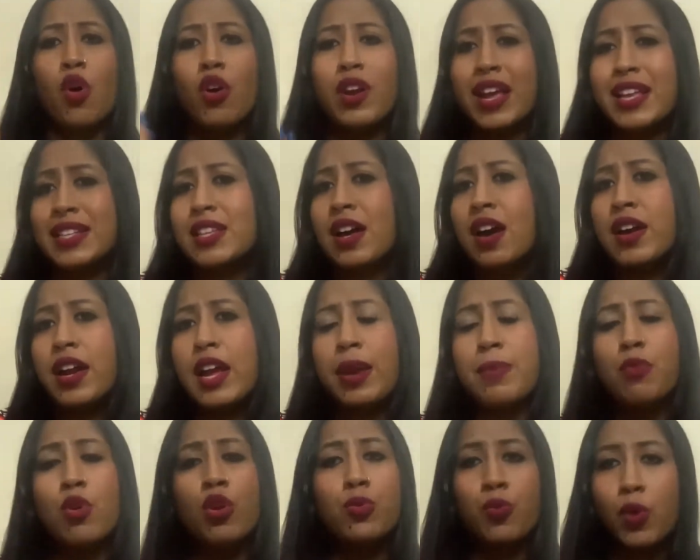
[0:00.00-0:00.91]
or
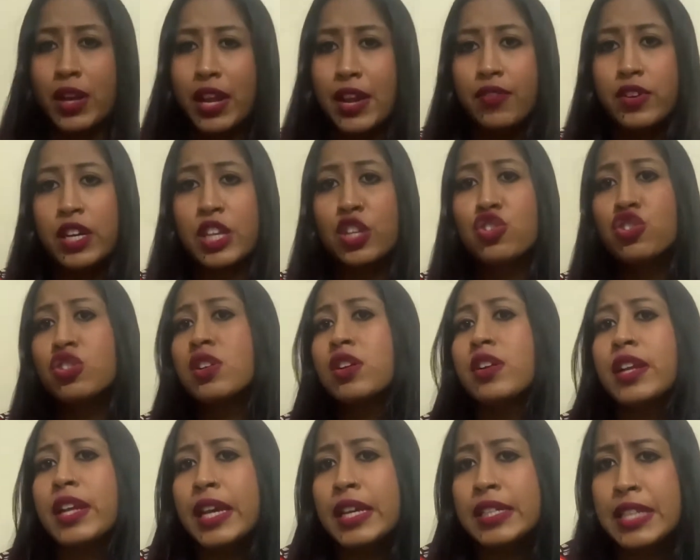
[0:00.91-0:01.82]
SRM or whatever
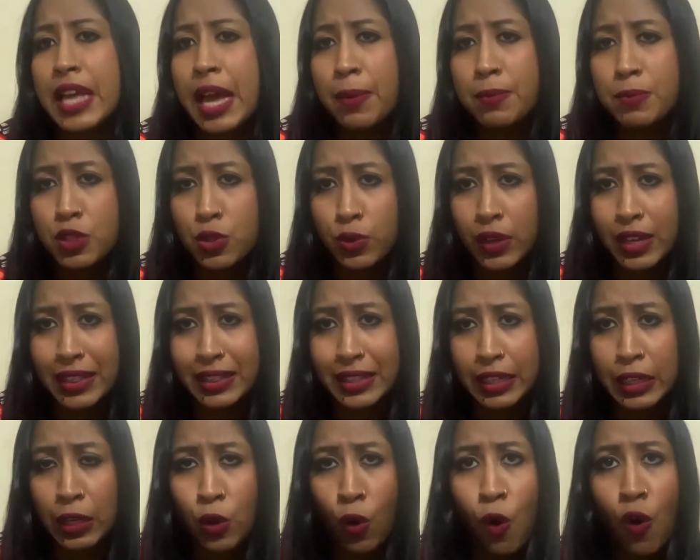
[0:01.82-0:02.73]
engineering exams you can
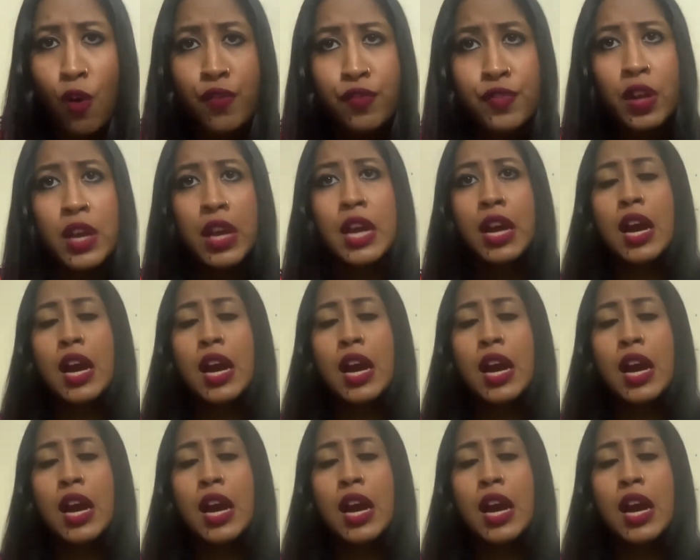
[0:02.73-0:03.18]
think of